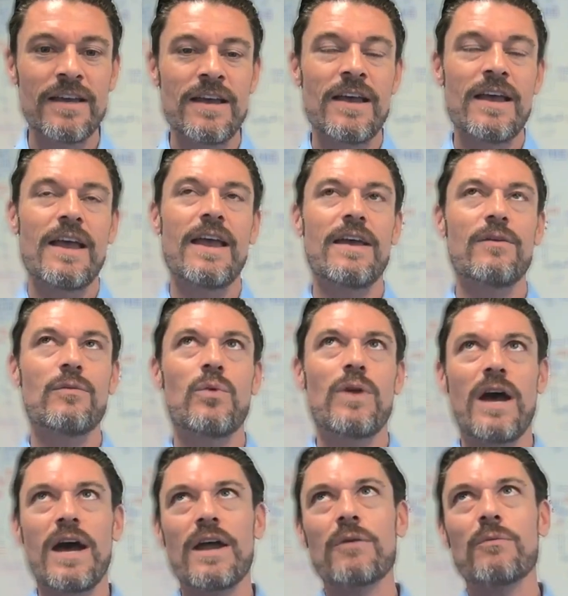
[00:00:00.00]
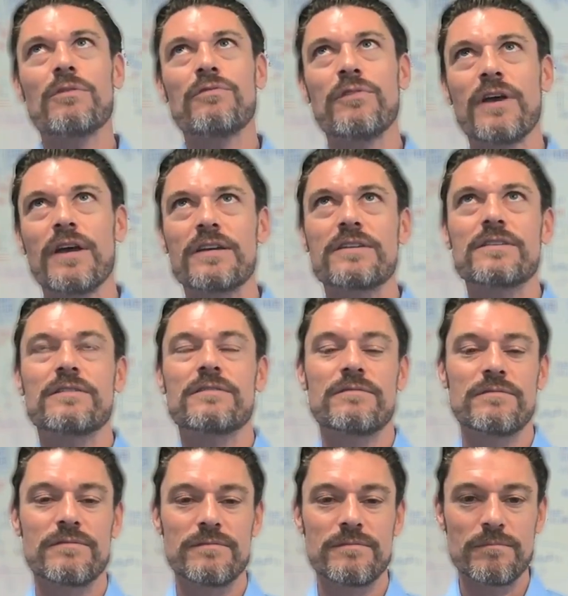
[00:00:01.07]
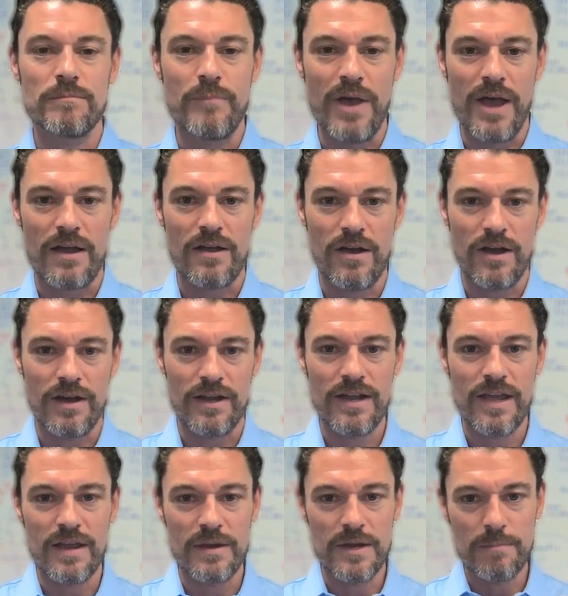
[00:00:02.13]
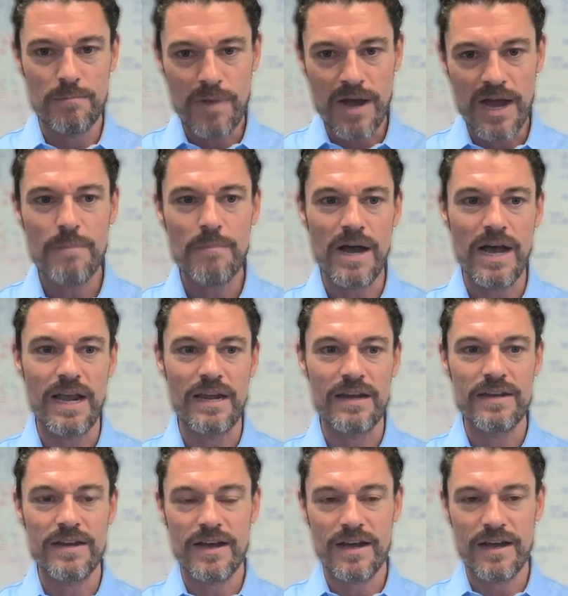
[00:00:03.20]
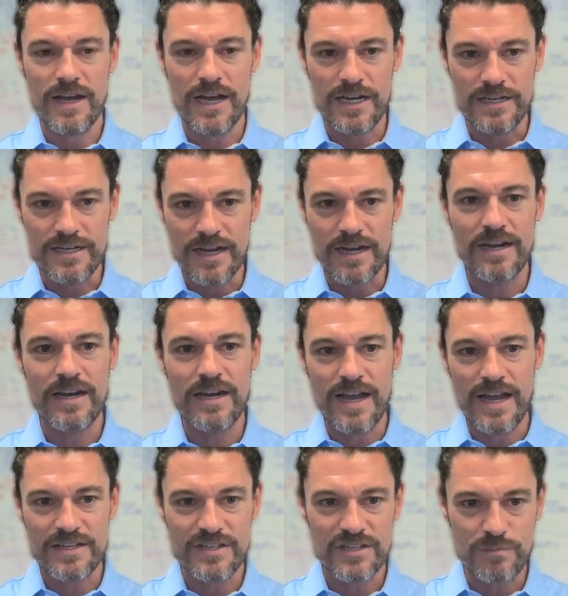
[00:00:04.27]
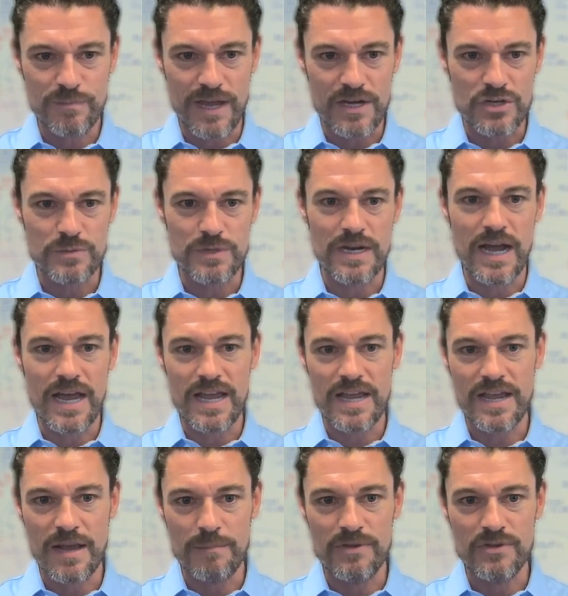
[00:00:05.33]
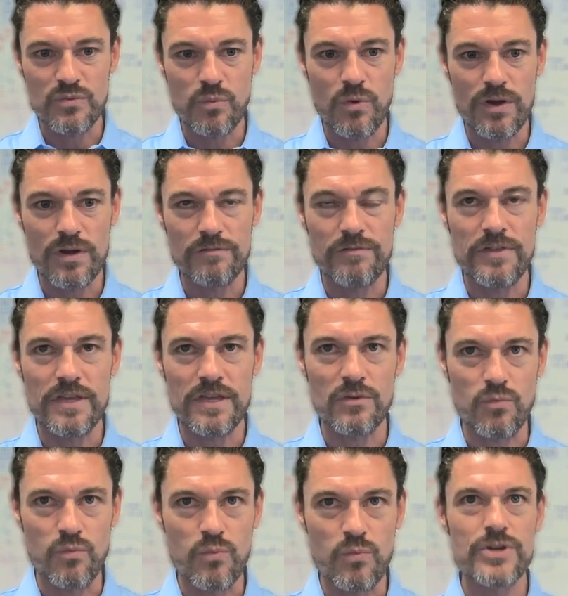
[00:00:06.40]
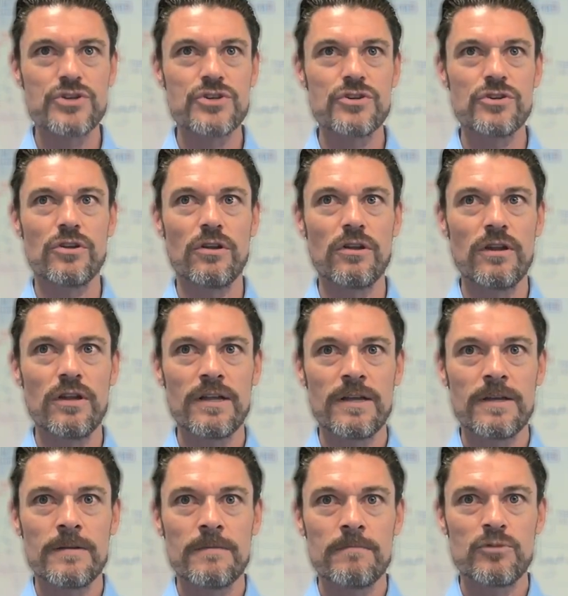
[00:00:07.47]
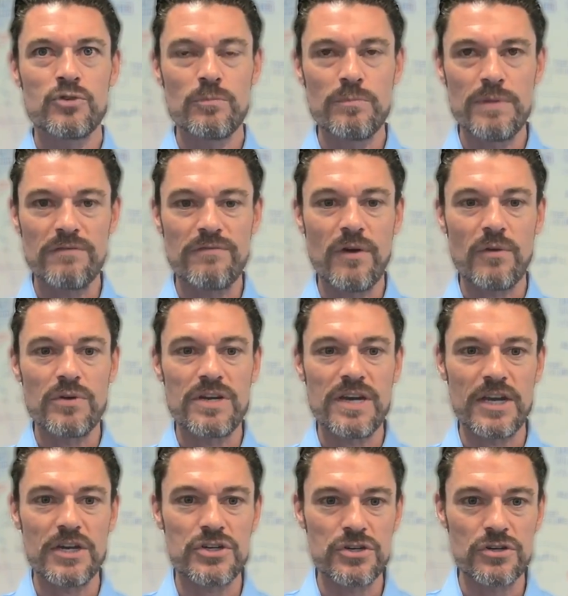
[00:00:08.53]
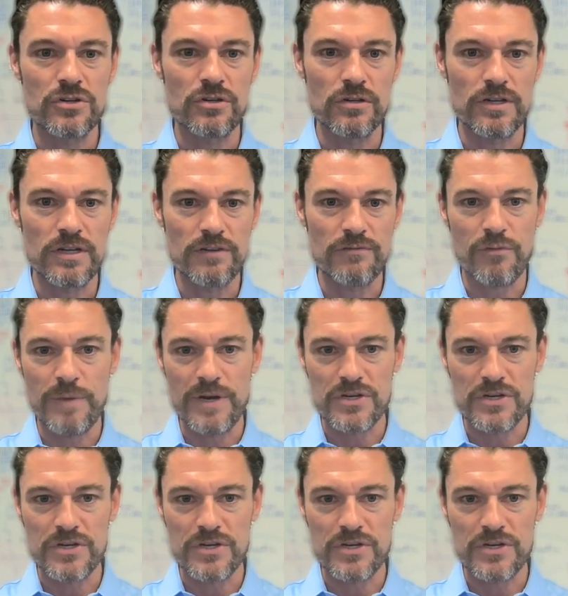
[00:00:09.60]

And when I reflect back on it, in my mind, identity and access management, IAM, is one of the original, to me, foundational information